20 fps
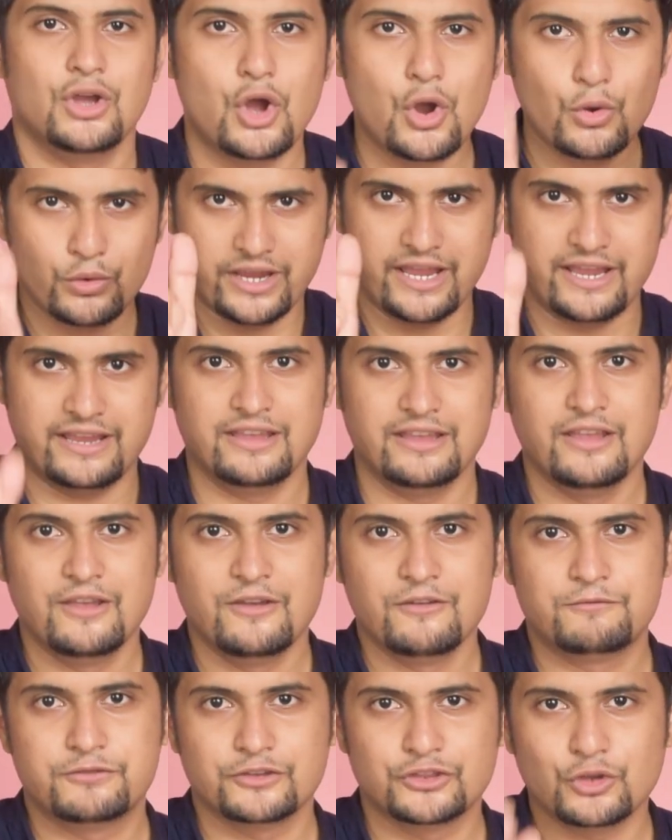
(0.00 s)
Okay,
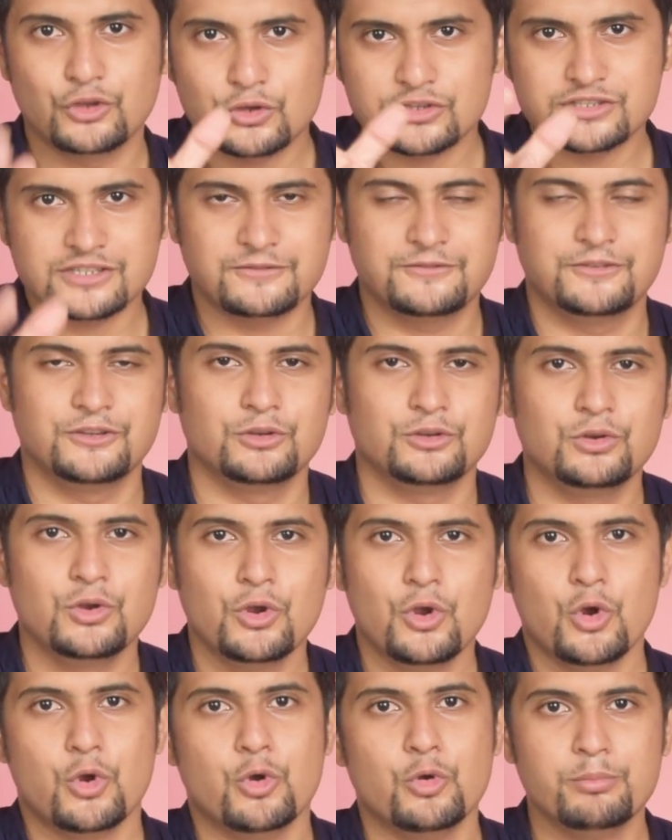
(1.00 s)
for those of you
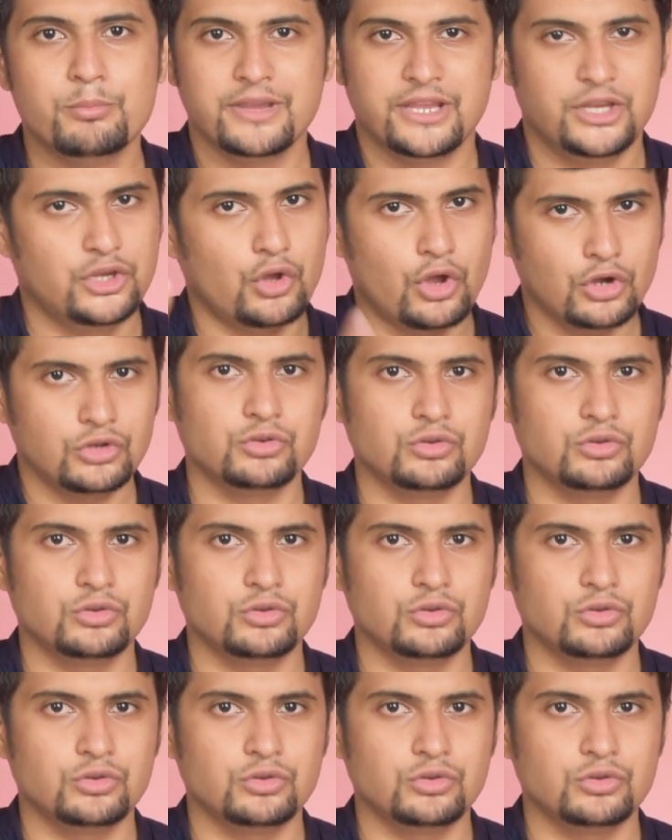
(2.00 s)
who may not